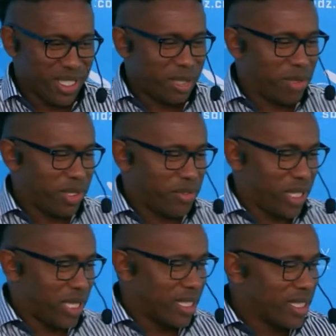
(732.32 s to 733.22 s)
couple of
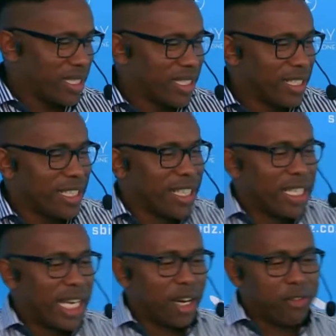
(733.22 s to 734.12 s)
years.
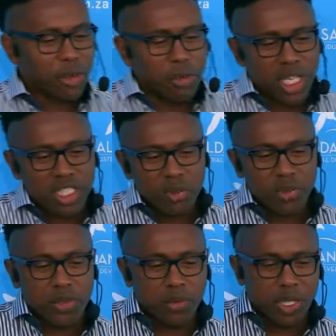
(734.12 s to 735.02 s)
Now, from a national
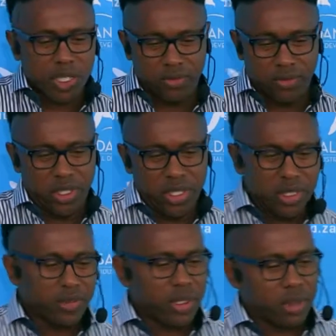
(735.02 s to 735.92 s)
perspective, skills
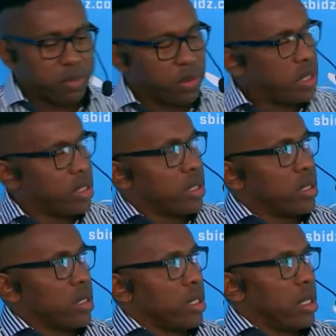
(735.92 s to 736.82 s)
development
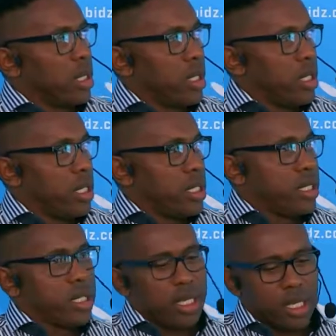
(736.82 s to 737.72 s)
looks